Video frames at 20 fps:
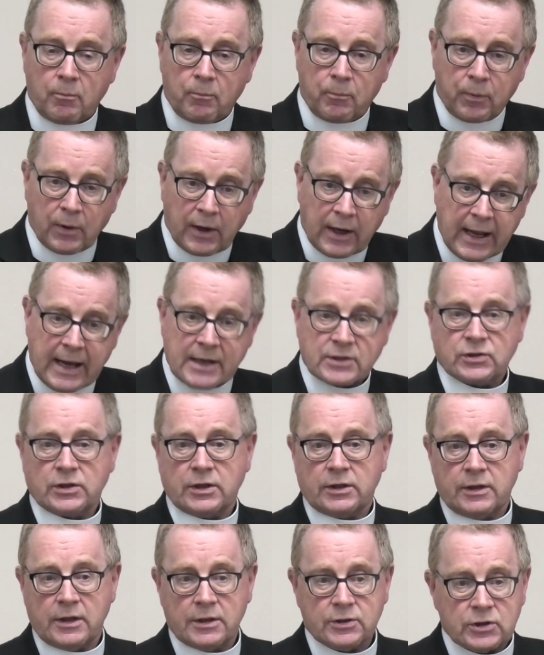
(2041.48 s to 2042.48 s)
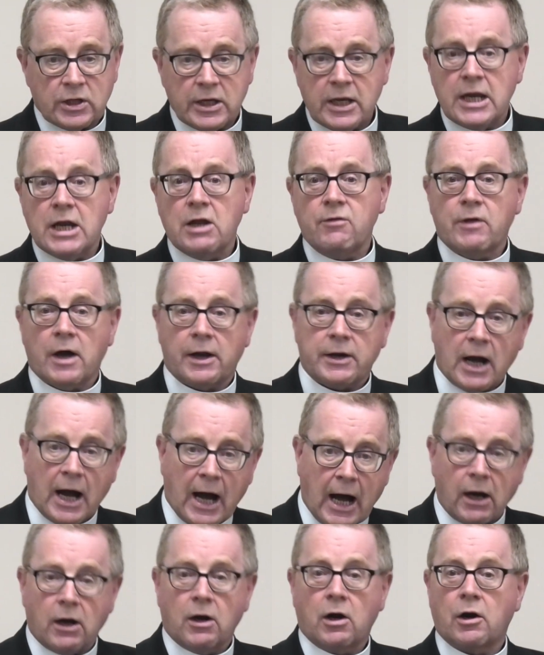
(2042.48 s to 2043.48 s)
Blessed is he that
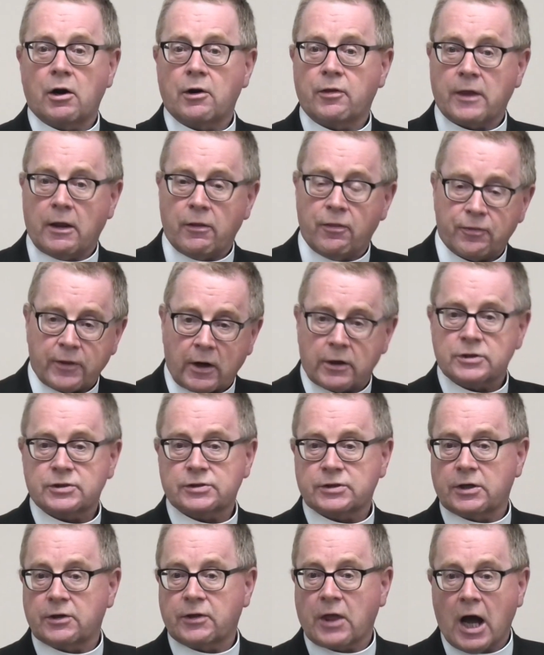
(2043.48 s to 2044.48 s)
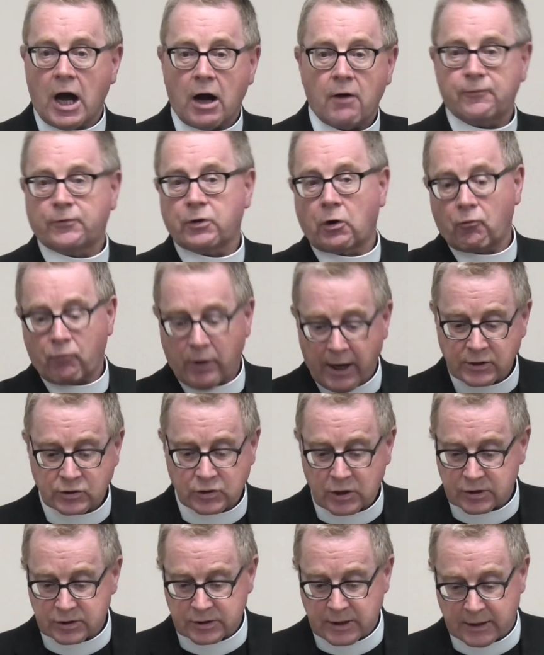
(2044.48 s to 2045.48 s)
hungereth and thirsteth after
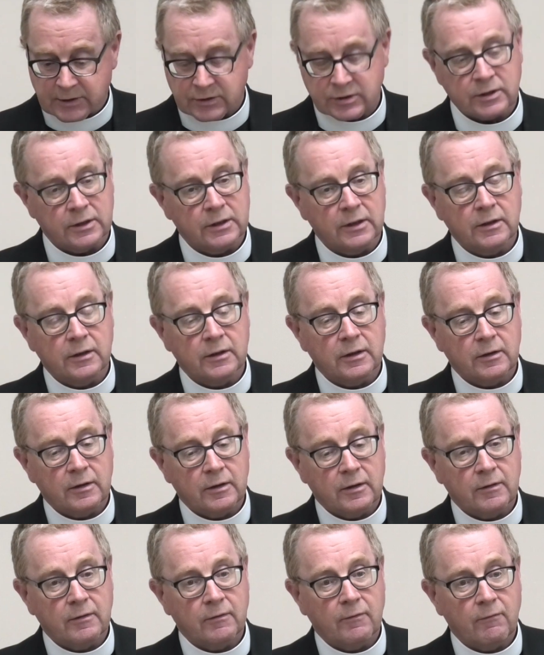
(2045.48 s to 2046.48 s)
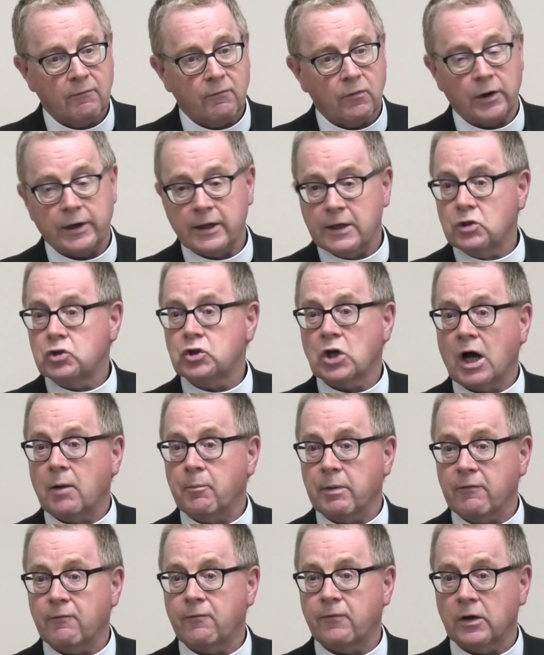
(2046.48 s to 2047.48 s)
righteousness, for he shall
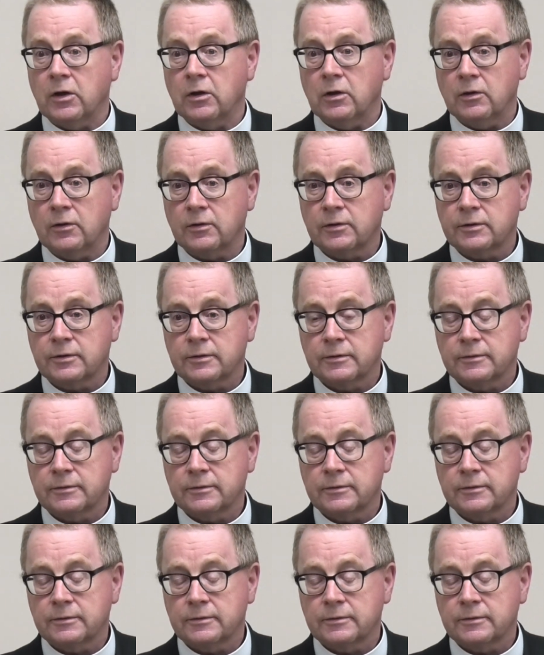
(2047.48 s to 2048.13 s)
be filled.